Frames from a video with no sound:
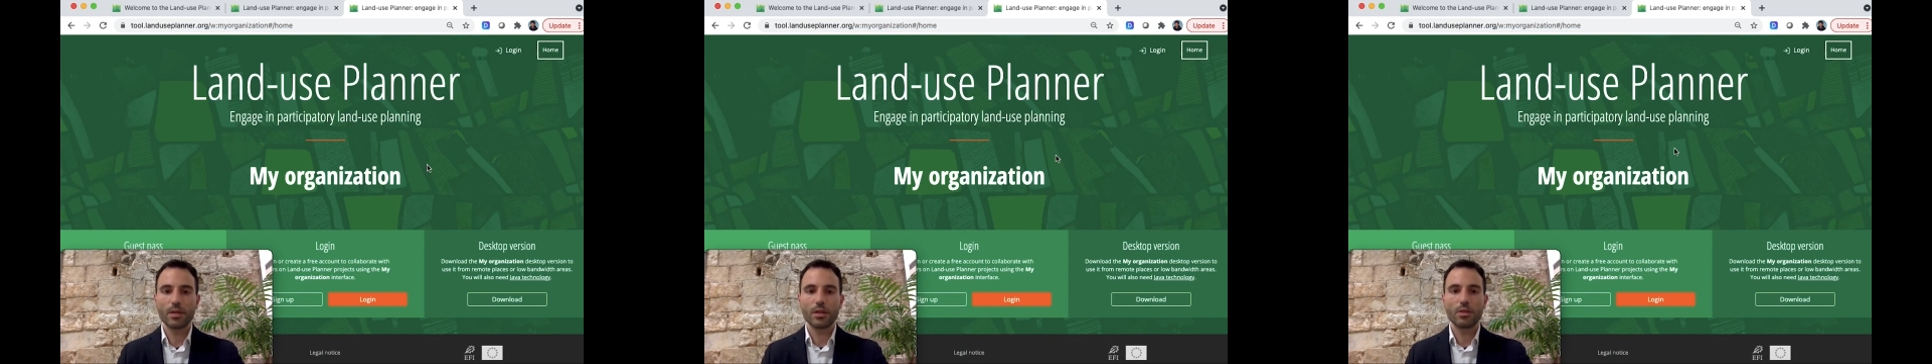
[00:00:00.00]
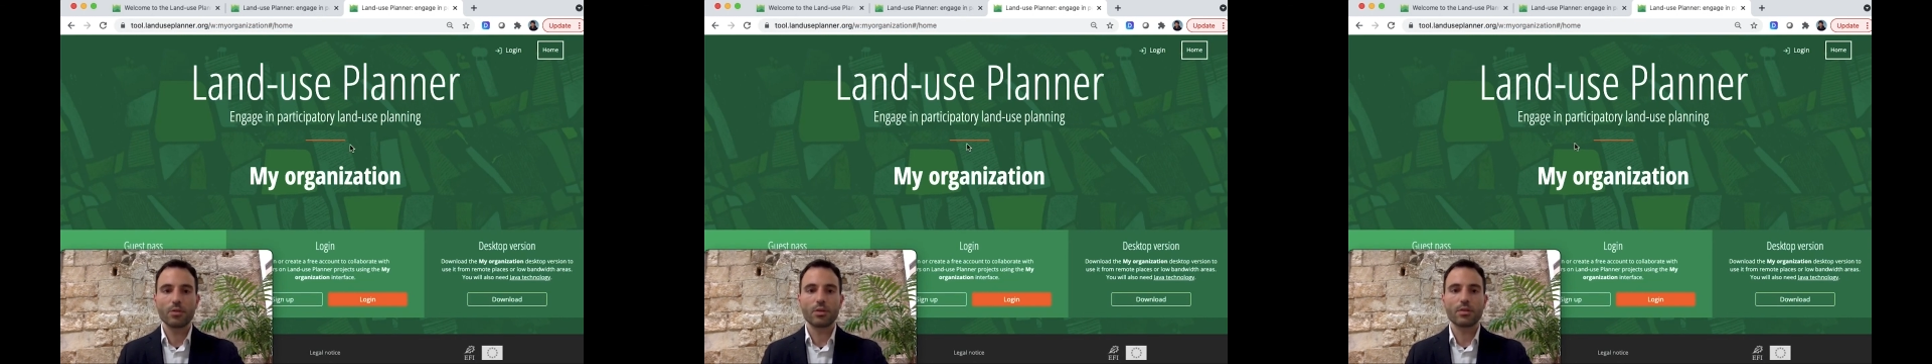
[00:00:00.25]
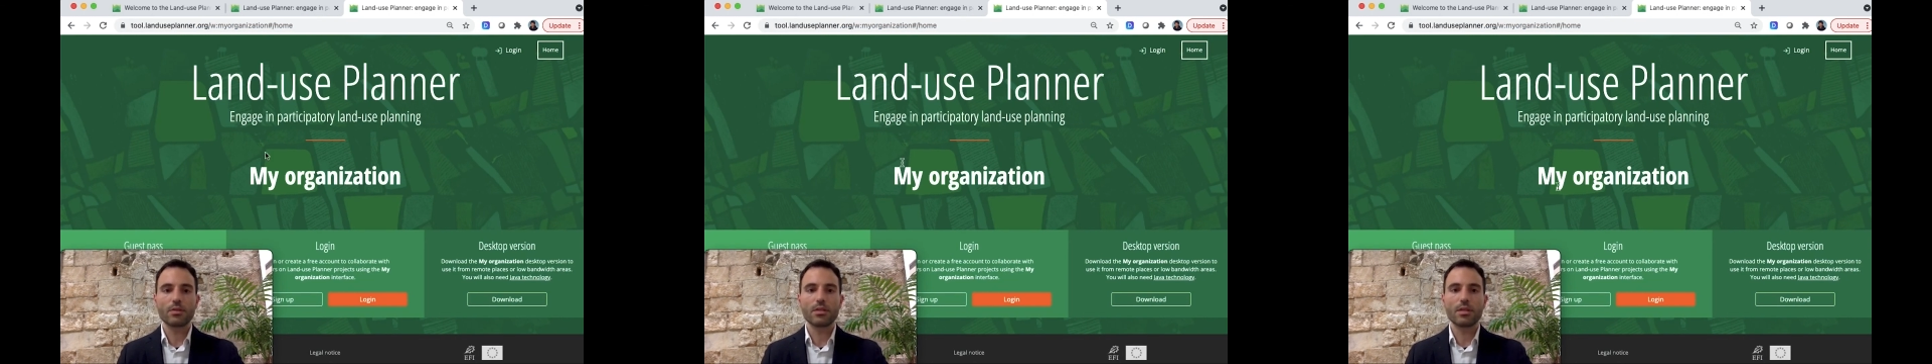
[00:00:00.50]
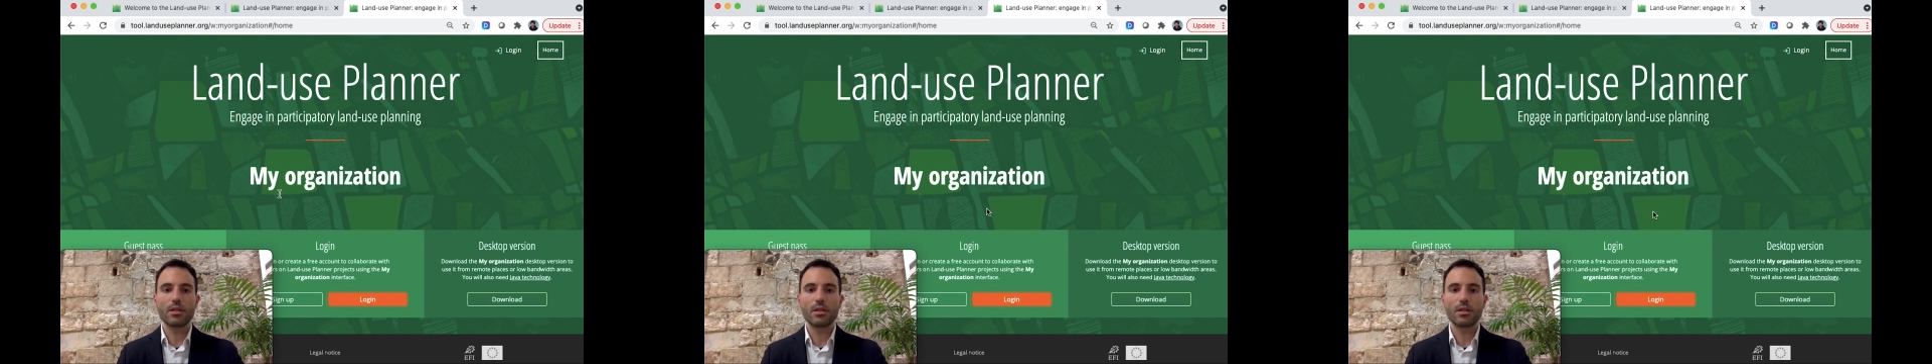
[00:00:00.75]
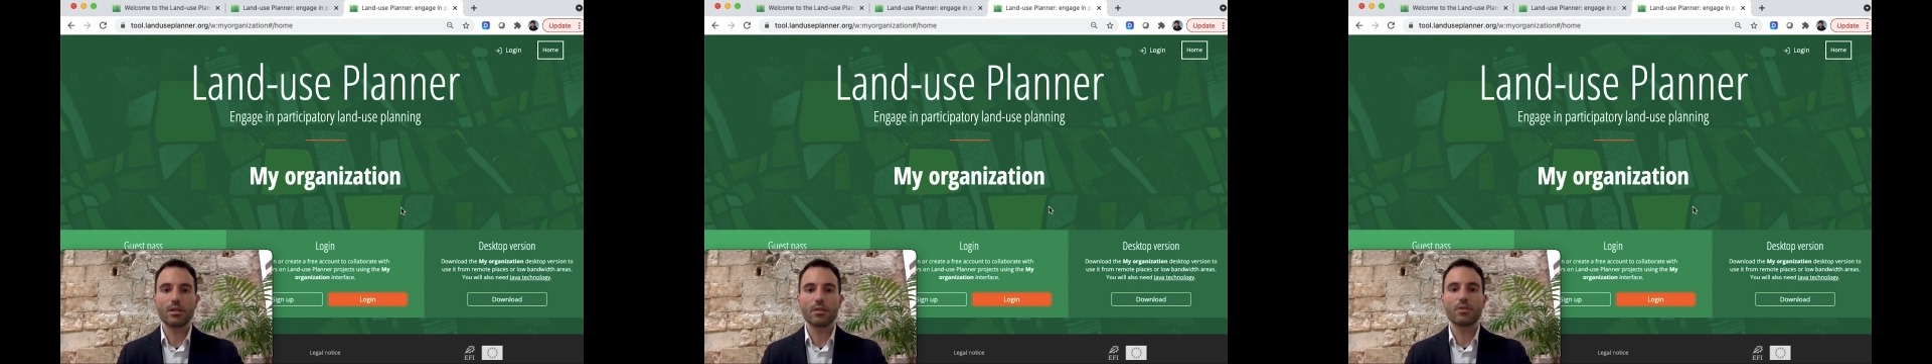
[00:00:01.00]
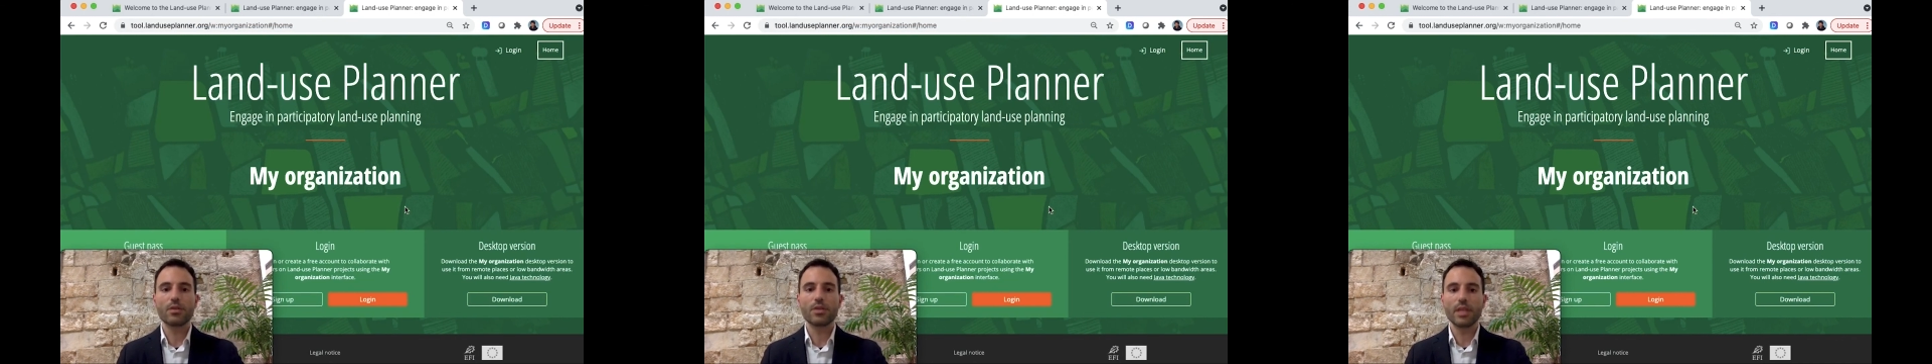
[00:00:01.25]
You can see here the
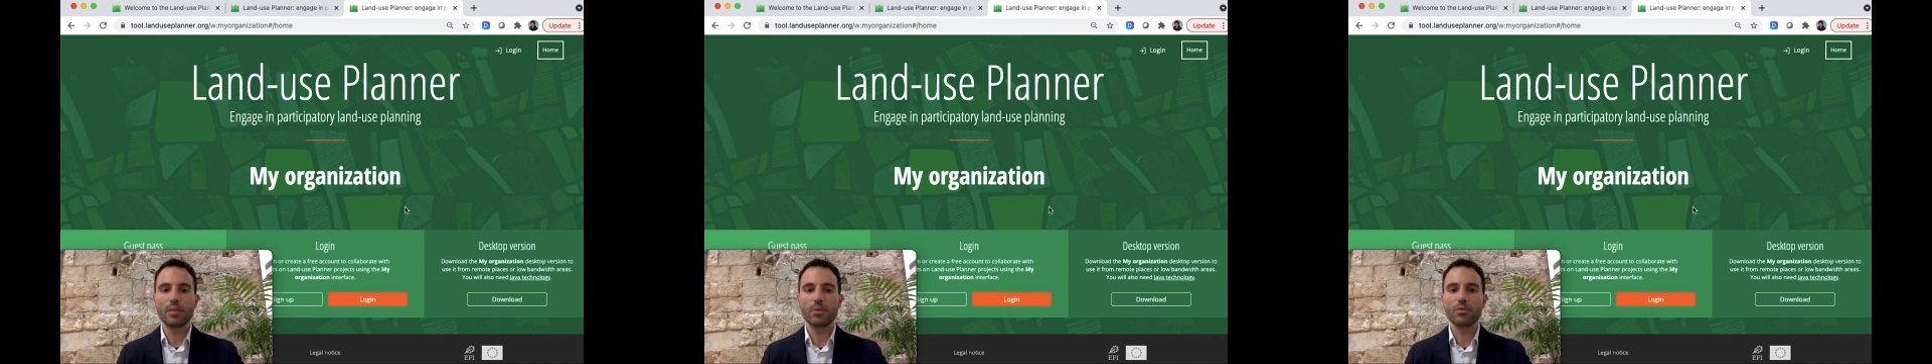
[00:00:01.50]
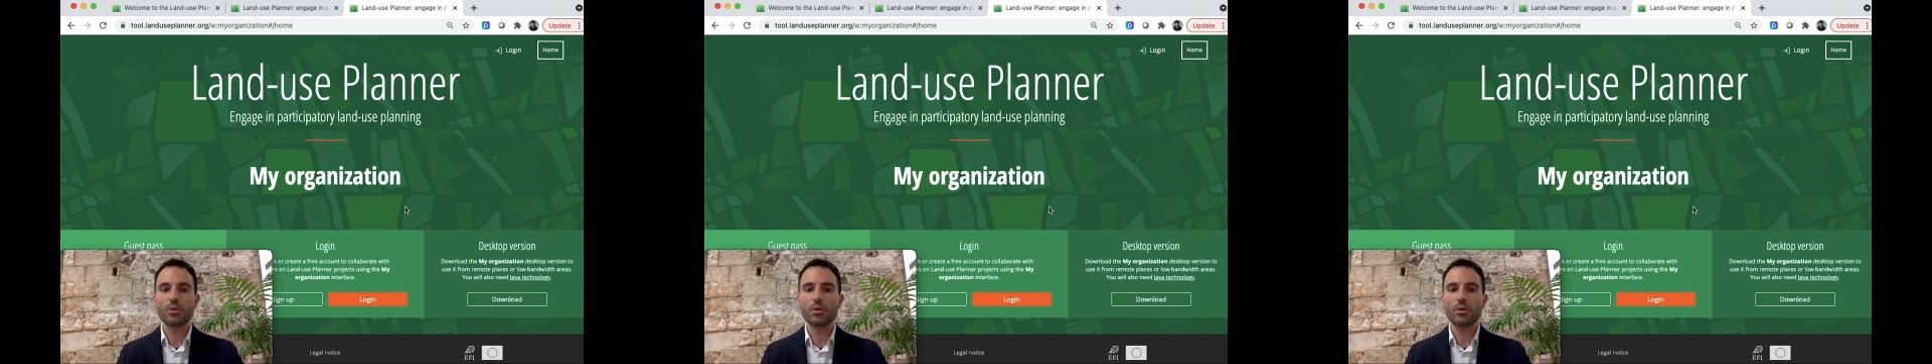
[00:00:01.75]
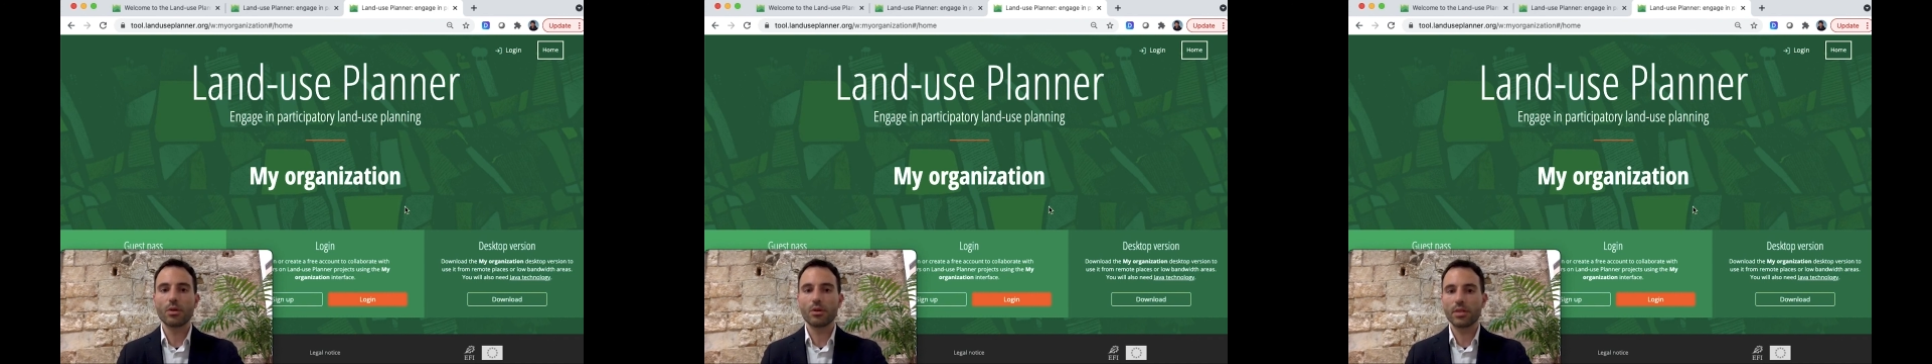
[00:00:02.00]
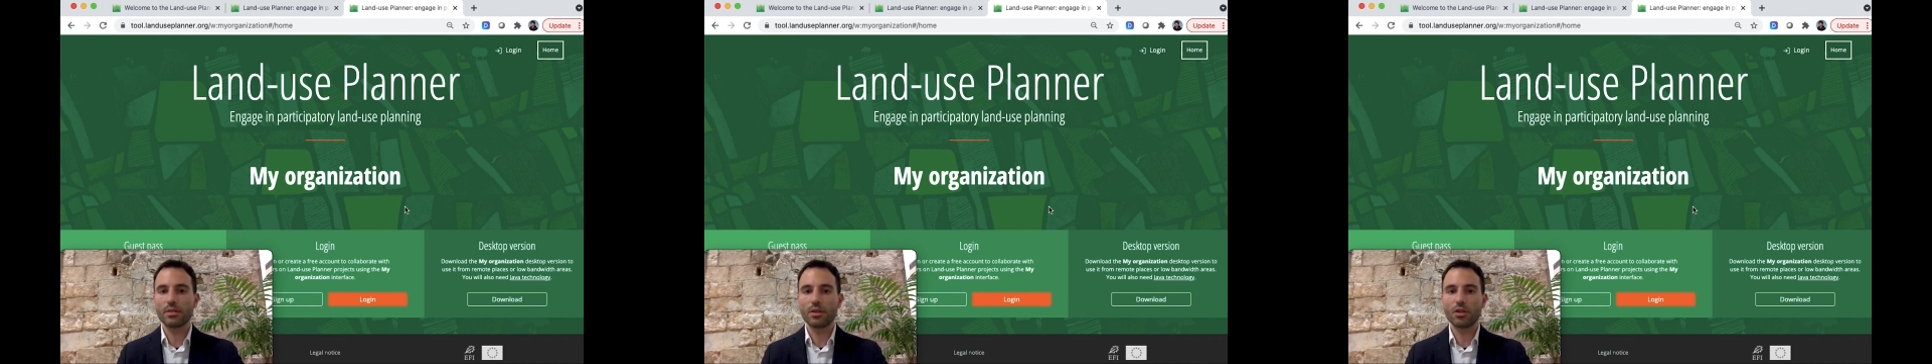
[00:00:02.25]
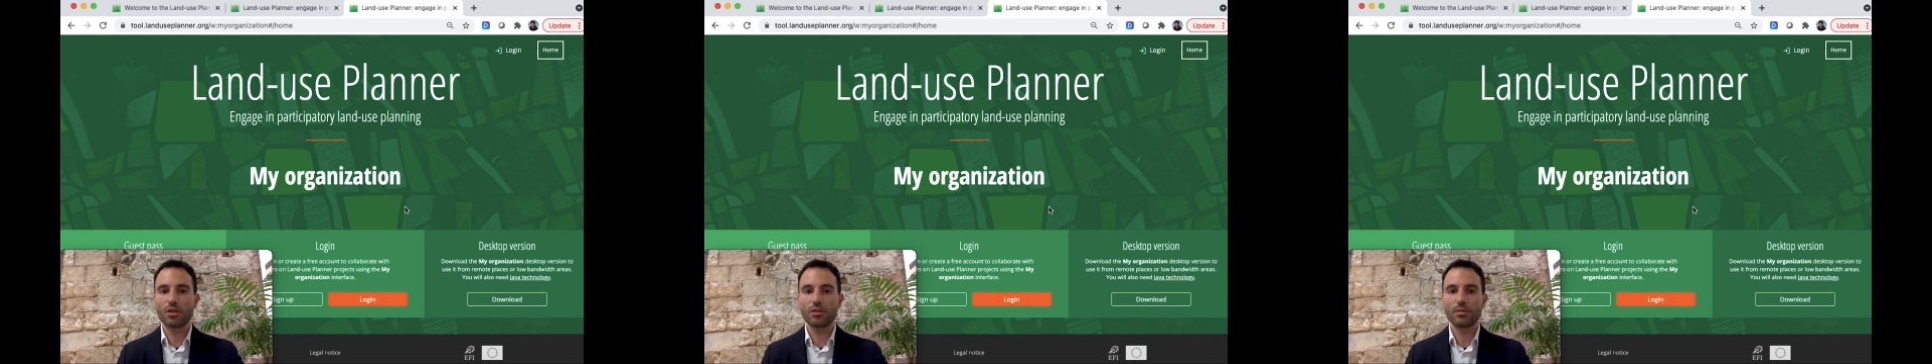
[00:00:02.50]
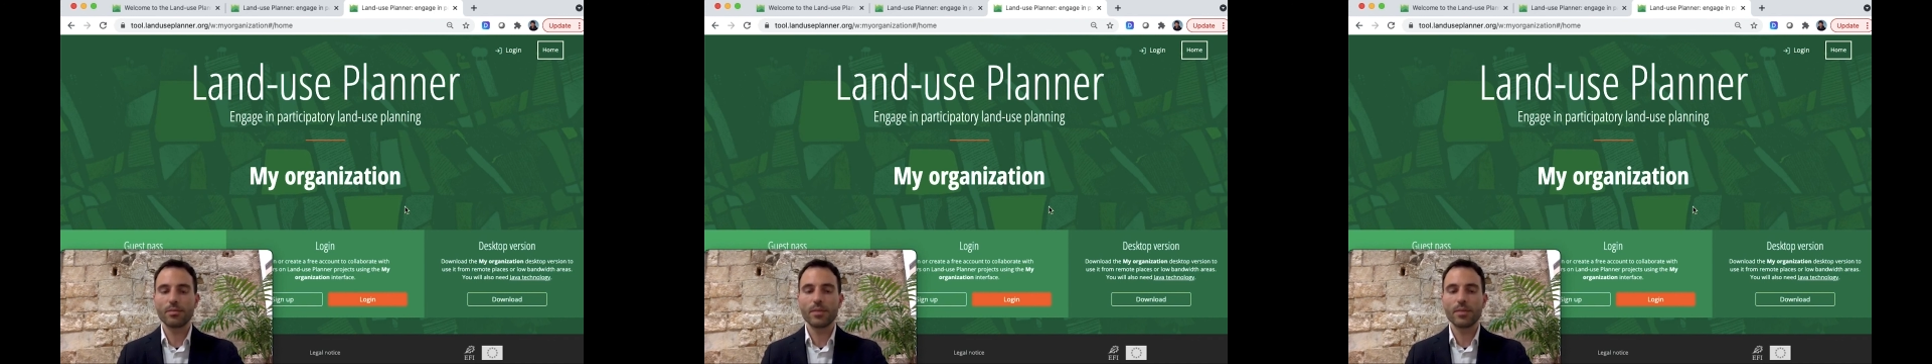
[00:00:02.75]
name of your organization.